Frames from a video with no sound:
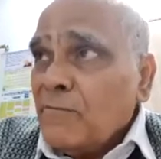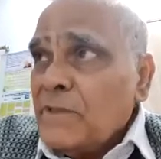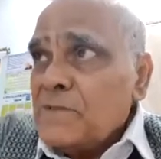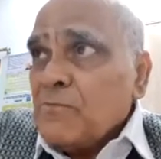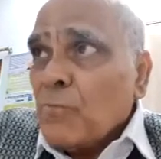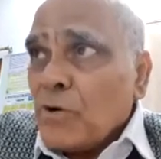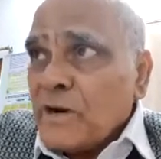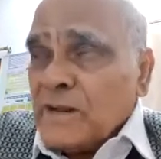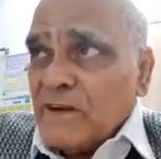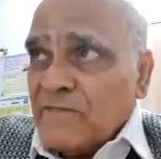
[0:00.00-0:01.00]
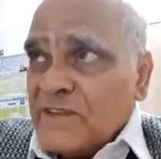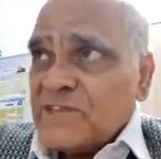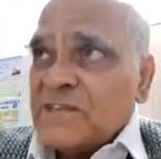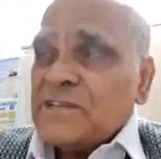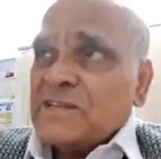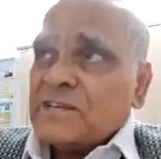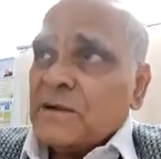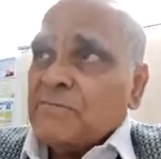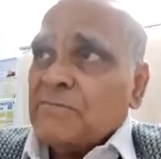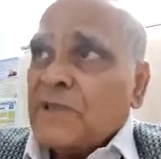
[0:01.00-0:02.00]
This modern conventional
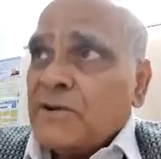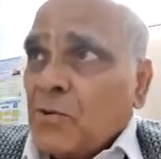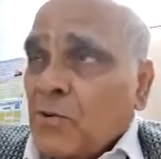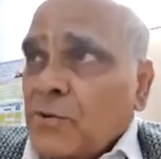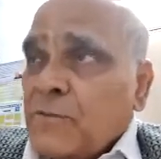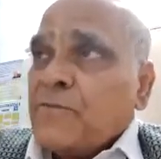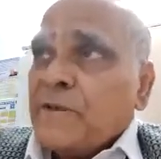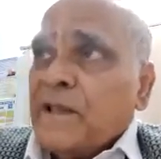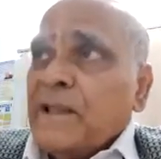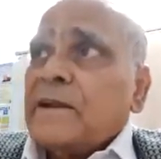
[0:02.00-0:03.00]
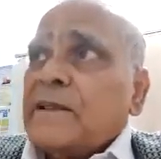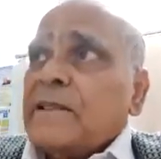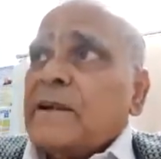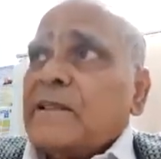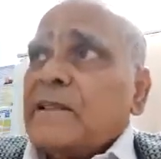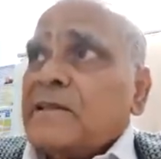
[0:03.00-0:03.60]
system, they don't feel it that